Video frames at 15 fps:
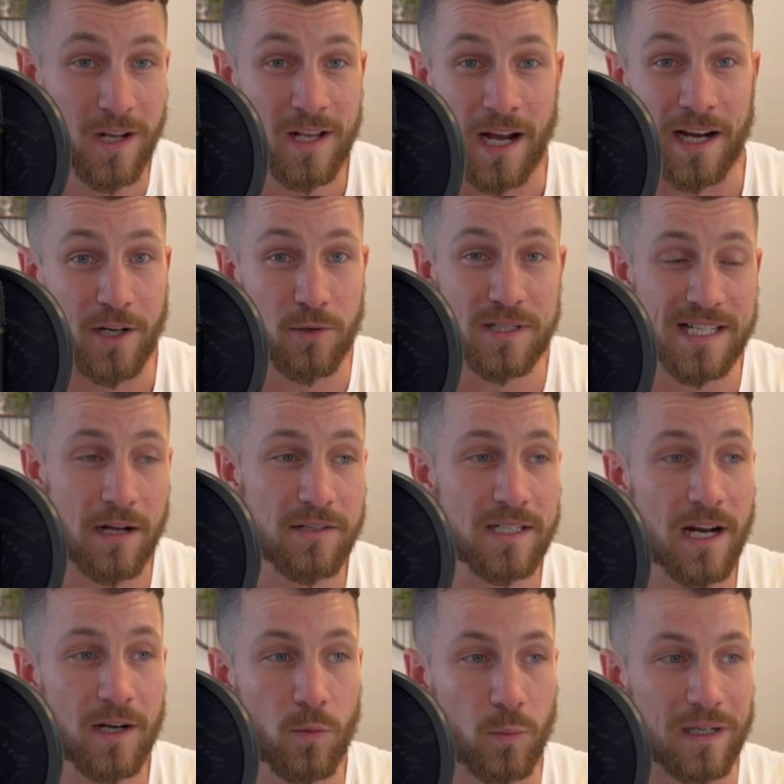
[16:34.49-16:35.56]
I know it sounds
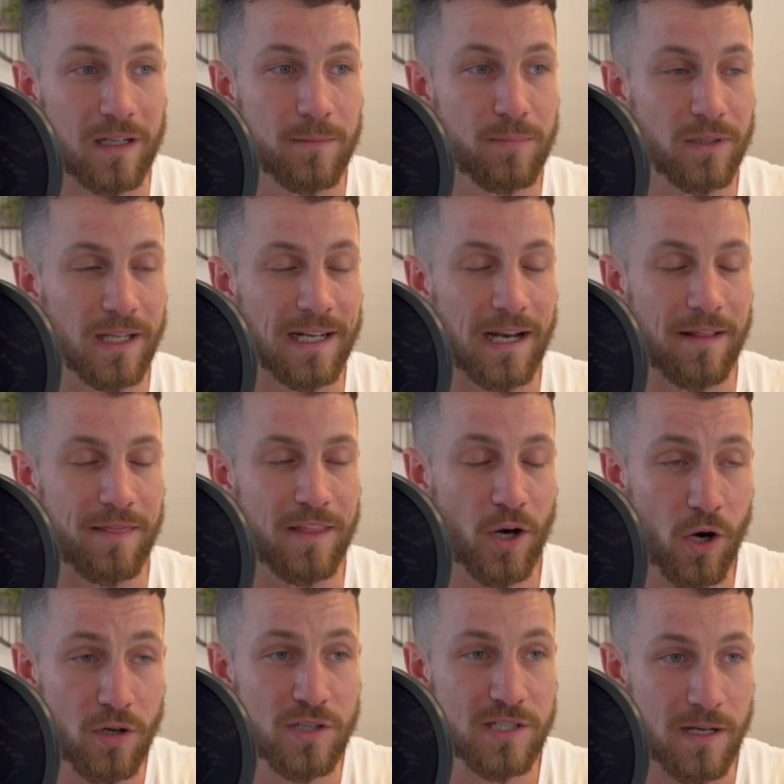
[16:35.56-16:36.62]
kind of weird, but like
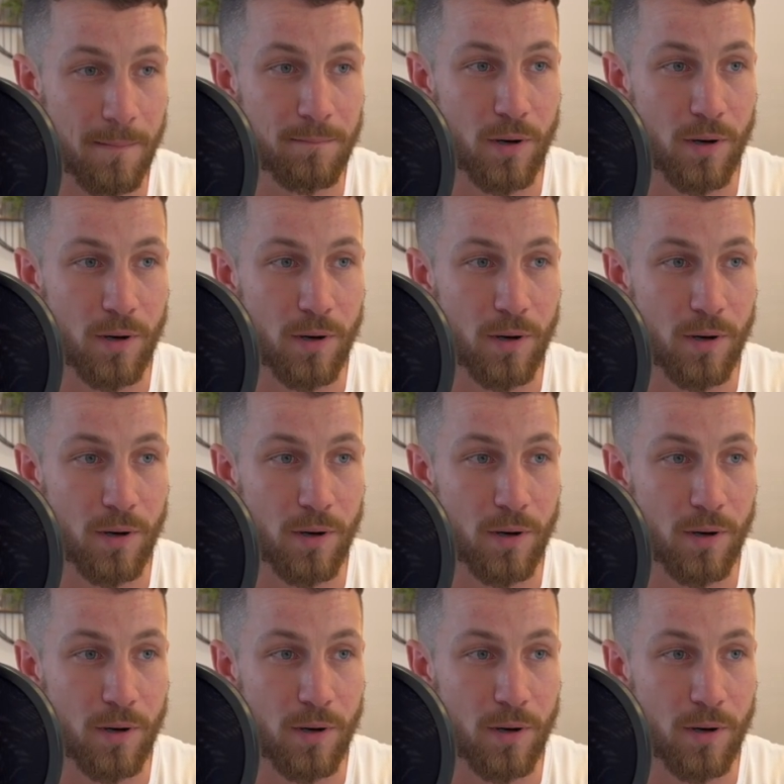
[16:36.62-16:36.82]
there are some